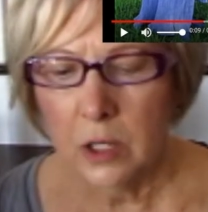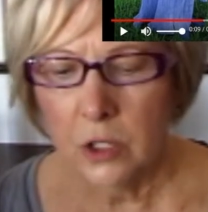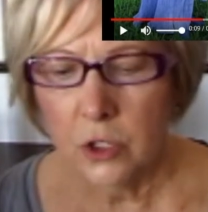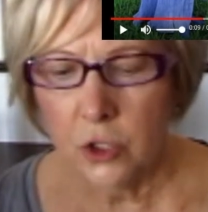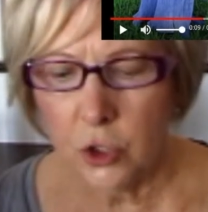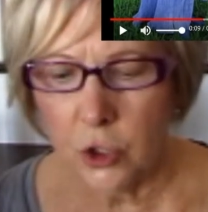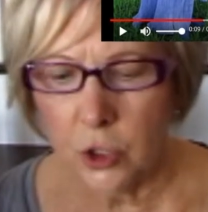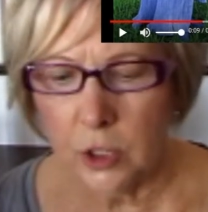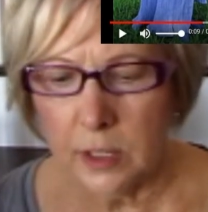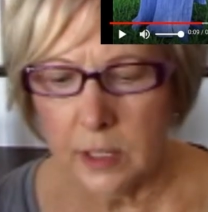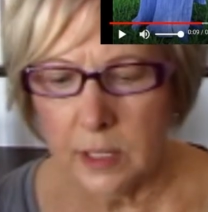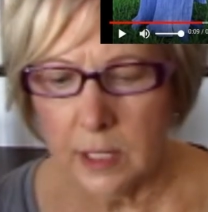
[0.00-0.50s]

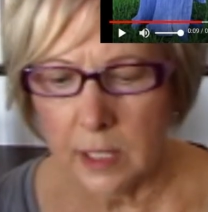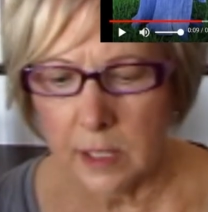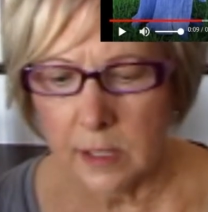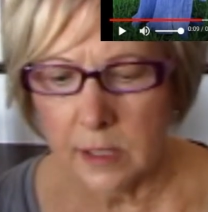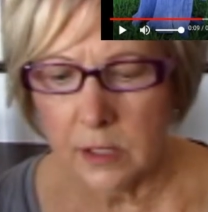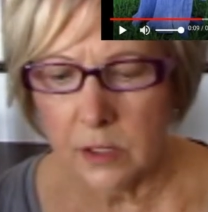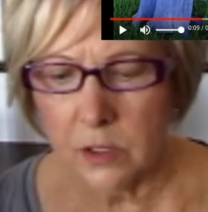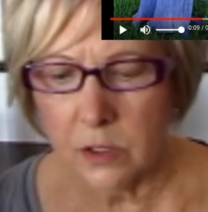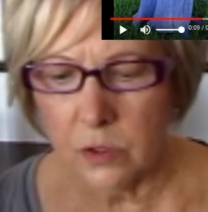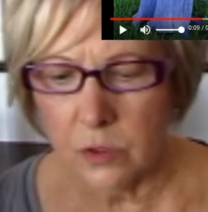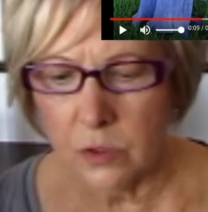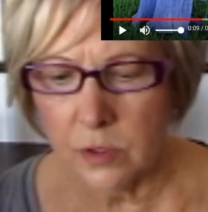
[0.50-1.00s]
She
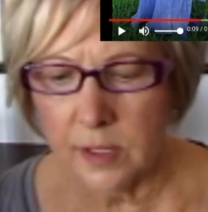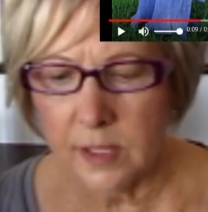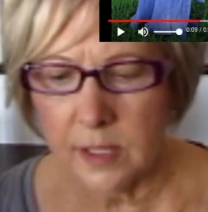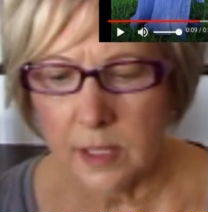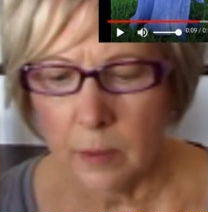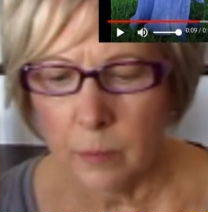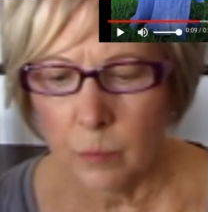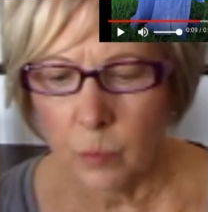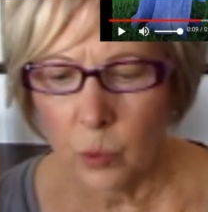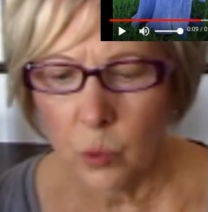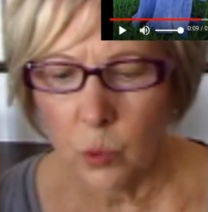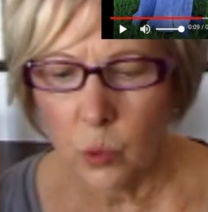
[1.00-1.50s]
does do
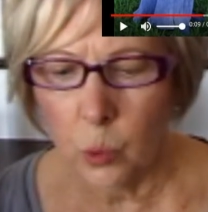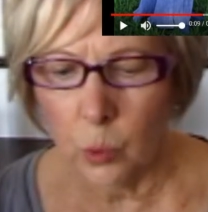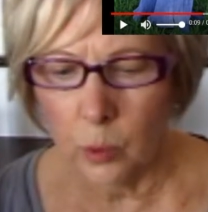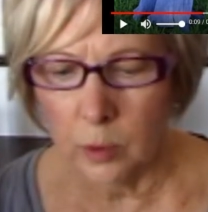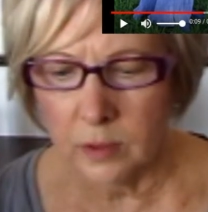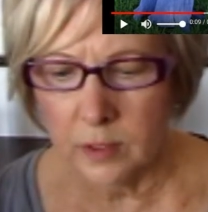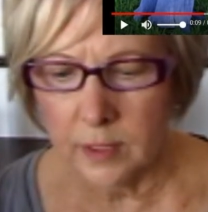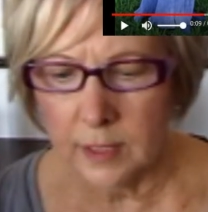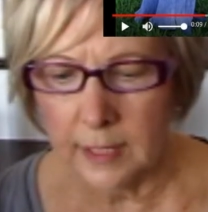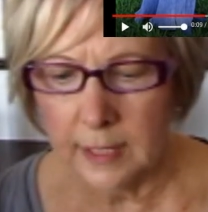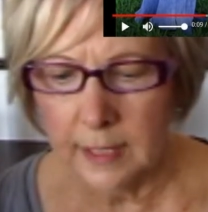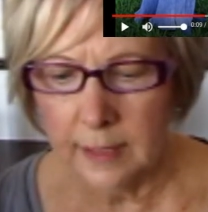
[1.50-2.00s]
some
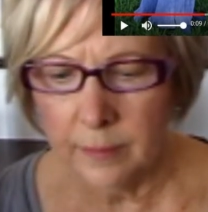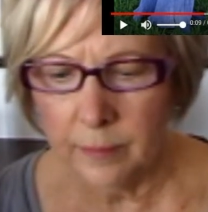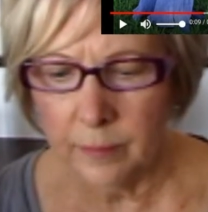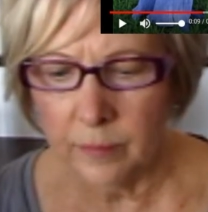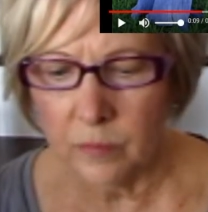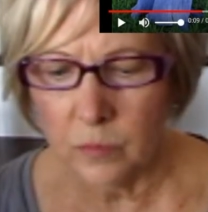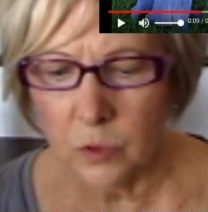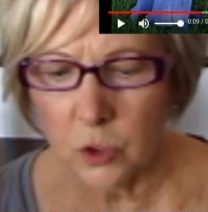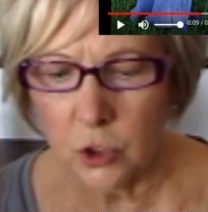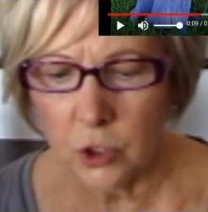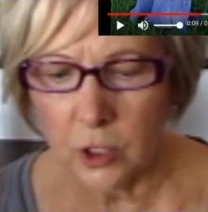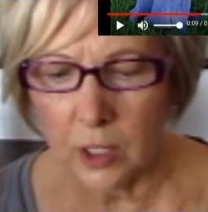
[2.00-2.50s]
quilting,
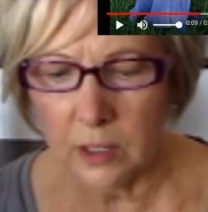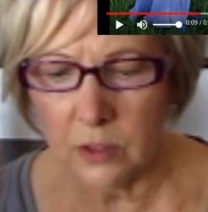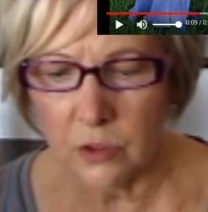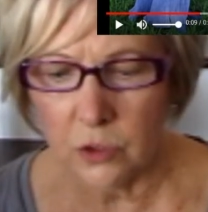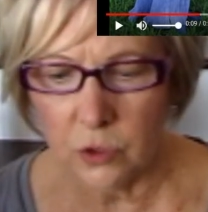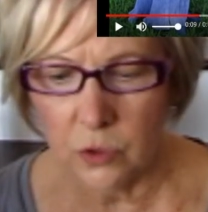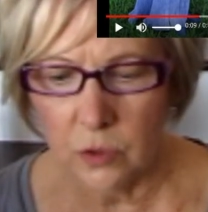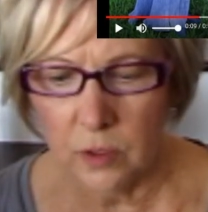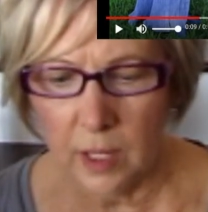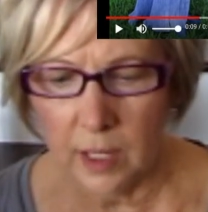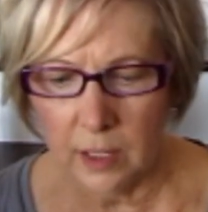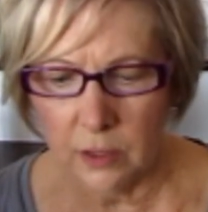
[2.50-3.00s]
which I
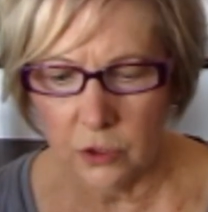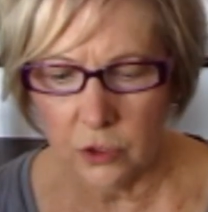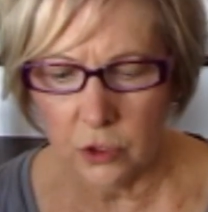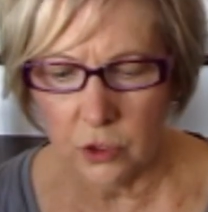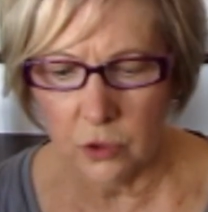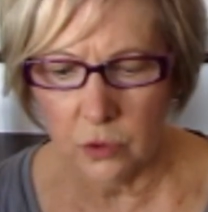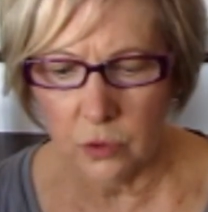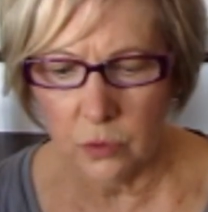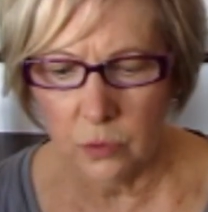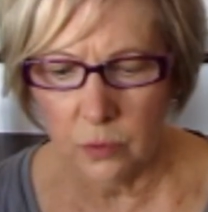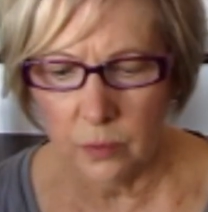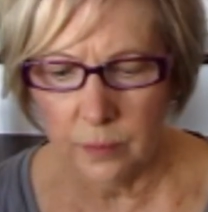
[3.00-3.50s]
do not
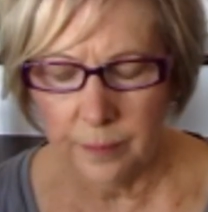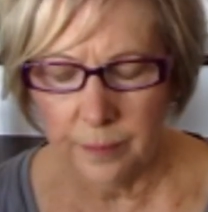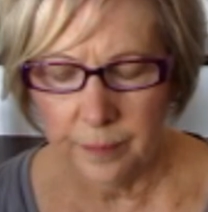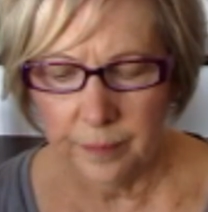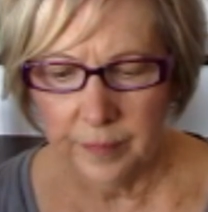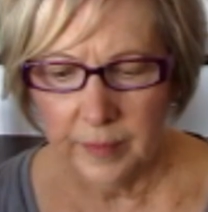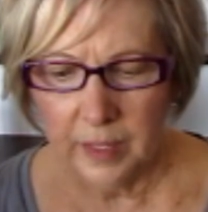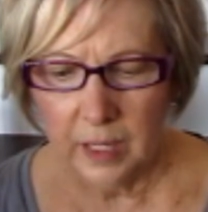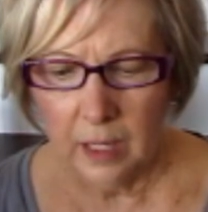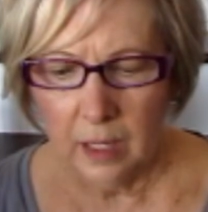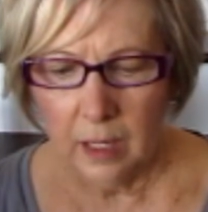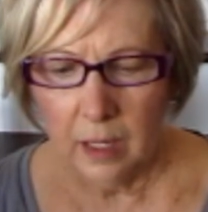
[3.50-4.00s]
do.
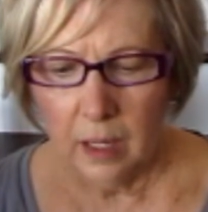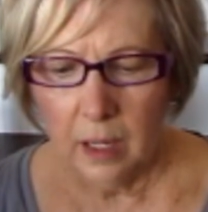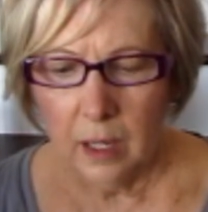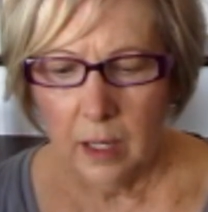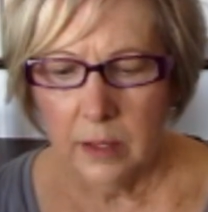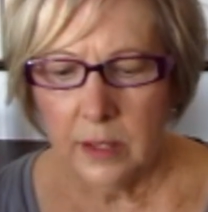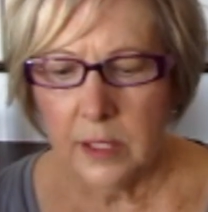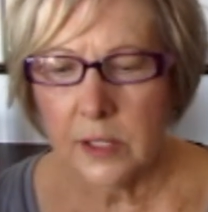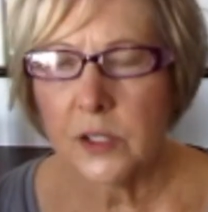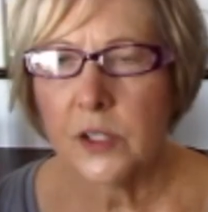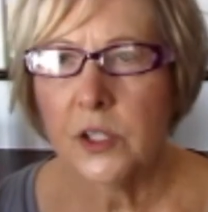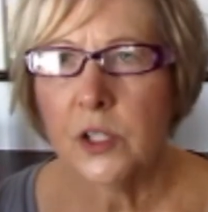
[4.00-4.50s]

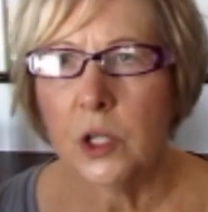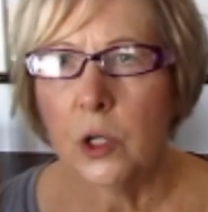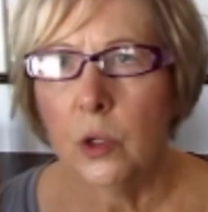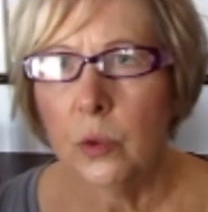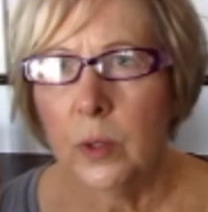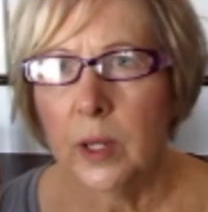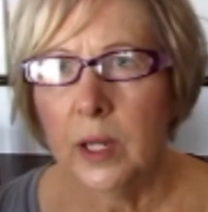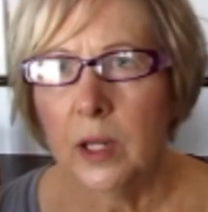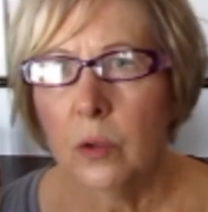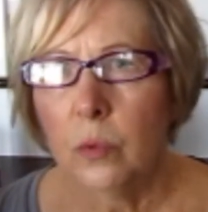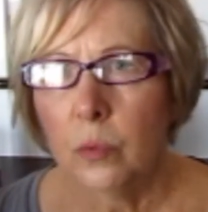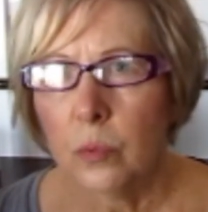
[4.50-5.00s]
The
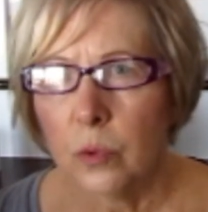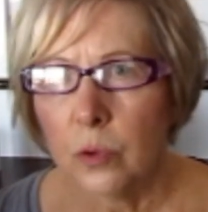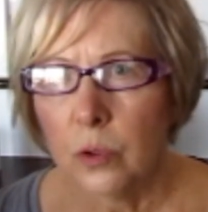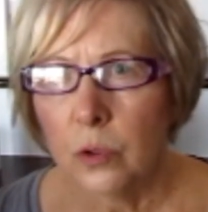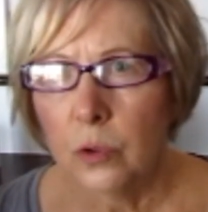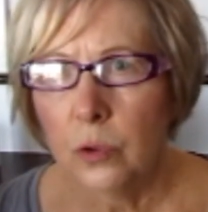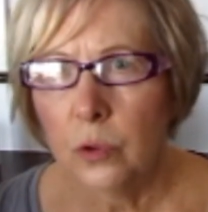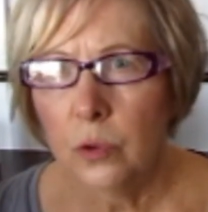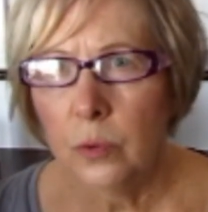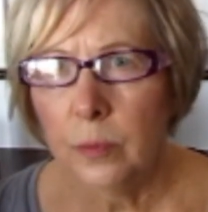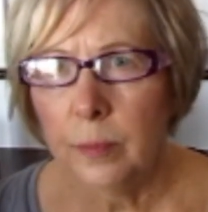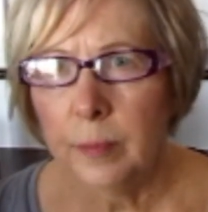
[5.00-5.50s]
Sewing
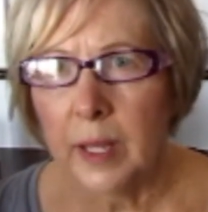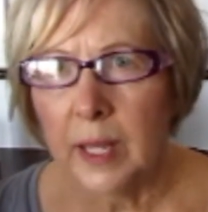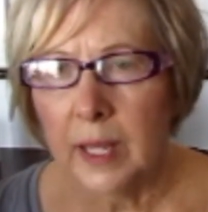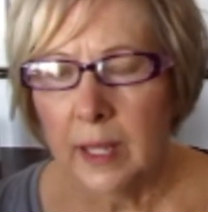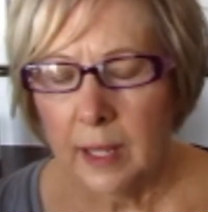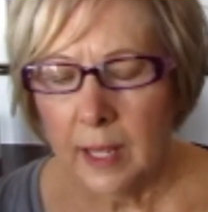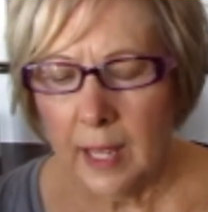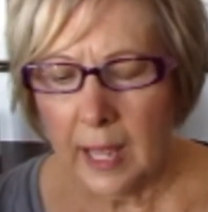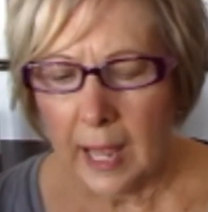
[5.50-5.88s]
Room,